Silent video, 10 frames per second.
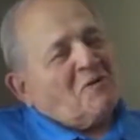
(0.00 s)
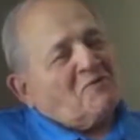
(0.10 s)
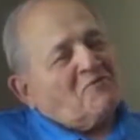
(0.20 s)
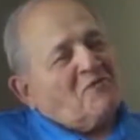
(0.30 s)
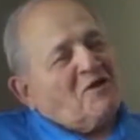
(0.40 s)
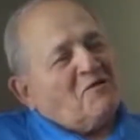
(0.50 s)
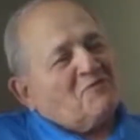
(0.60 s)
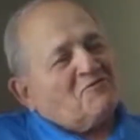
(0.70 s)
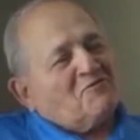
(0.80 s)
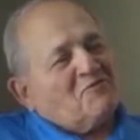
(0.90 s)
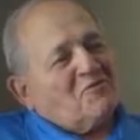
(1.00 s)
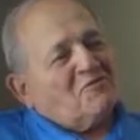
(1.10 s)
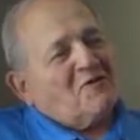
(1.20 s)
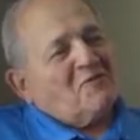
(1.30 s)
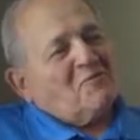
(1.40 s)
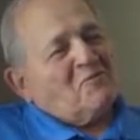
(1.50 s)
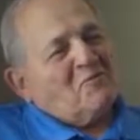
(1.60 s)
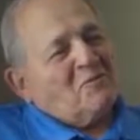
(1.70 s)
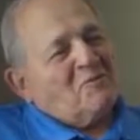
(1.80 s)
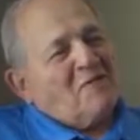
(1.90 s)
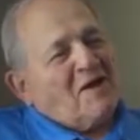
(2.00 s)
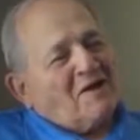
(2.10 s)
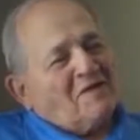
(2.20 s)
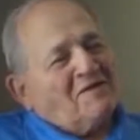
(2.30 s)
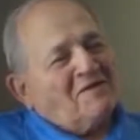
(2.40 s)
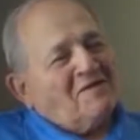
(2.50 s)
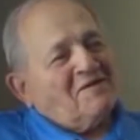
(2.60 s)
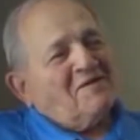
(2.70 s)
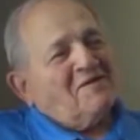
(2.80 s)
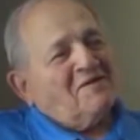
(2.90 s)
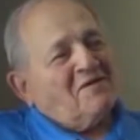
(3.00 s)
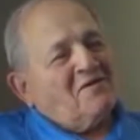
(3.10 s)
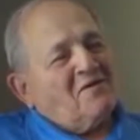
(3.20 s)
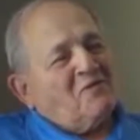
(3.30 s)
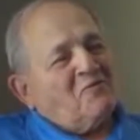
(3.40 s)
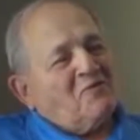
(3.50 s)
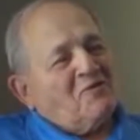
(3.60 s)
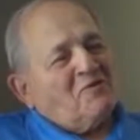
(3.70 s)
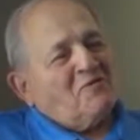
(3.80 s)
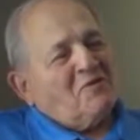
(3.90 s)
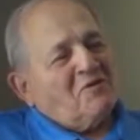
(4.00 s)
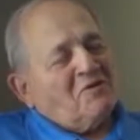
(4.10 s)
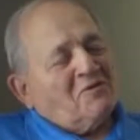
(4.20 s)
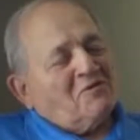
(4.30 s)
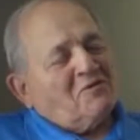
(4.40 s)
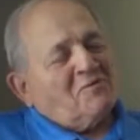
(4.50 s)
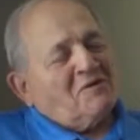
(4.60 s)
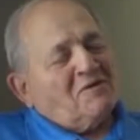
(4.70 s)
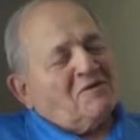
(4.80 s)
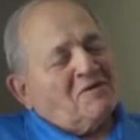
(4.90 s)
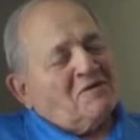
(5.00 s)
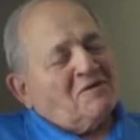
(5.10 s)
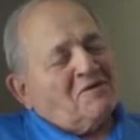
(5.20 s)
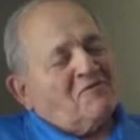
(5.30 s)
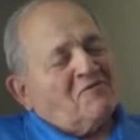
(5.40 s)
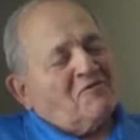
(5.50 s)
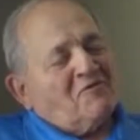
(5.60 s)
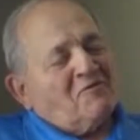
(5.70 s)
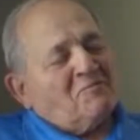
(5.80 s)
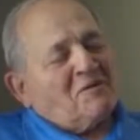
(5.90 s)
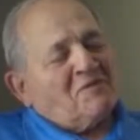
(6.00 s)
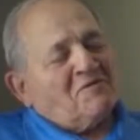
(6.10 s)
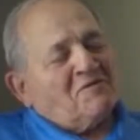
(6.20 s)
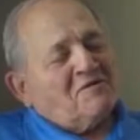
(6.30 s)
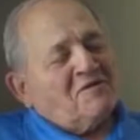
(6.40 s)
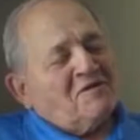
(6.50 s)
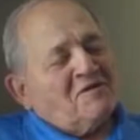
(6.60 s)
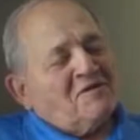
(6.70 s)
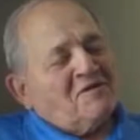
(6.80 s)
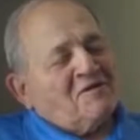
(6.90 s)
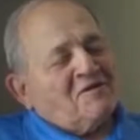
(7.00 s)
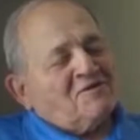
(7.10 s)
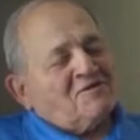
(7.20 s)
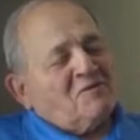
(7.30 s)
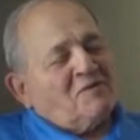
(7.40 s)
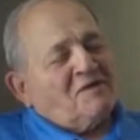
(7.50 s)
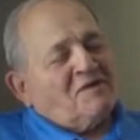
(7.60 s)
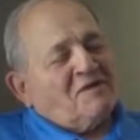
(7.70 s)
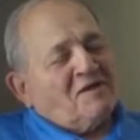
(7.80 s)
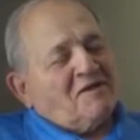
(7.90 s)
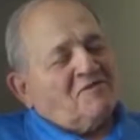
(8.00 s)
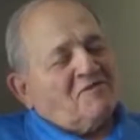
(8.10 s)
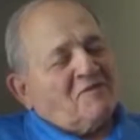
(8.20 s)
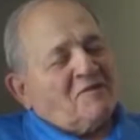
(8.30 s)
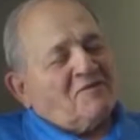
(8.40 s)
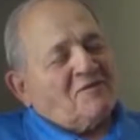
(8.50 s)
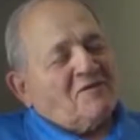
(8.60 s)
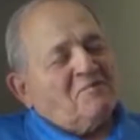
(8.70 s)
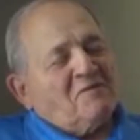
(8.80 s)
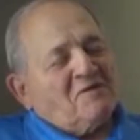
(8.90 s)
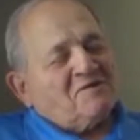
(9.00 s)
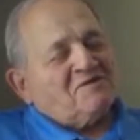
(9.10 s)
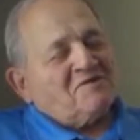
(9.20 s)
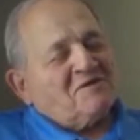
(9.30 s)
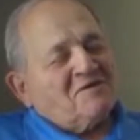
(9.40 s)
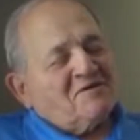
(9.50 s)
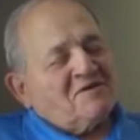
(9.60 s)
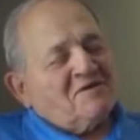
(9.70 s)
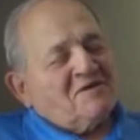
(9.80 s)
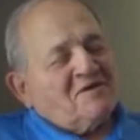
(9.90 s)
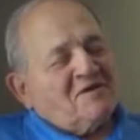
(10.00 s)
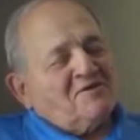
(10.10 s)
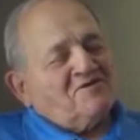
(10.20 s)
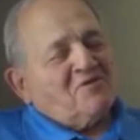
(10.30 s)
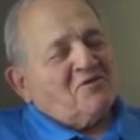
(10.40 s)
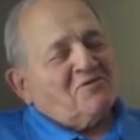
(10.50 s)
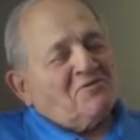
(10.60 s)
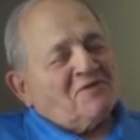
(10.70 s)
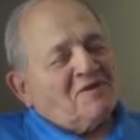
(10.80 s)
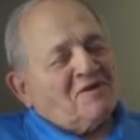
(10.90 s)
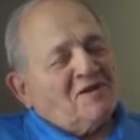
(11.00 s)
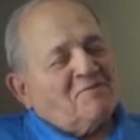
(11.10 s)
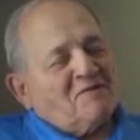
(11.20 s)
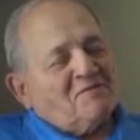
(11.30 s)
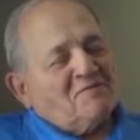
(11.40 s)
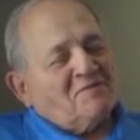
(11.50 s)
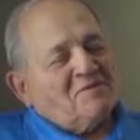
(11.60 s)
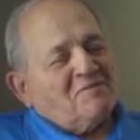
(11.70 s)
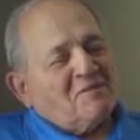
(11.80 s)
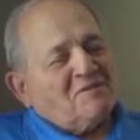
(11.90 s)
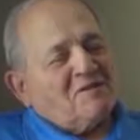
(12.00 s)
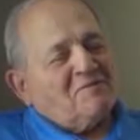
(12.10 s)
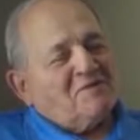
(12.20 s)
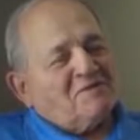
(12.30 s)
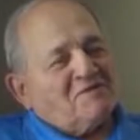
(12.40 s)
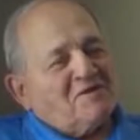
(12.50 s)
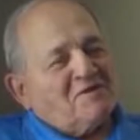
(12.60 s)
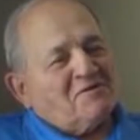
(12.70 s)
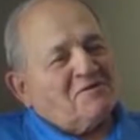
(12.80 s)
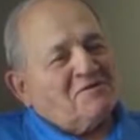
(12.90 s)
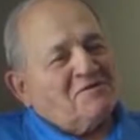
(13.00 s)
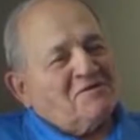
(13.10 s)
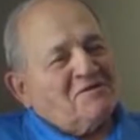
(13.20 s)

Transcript: about 3 hours from now we'll be back. Hopefully we'll be feeling better. So we did that for about 10 minutes, and Joel came up to me about 10 minutes later,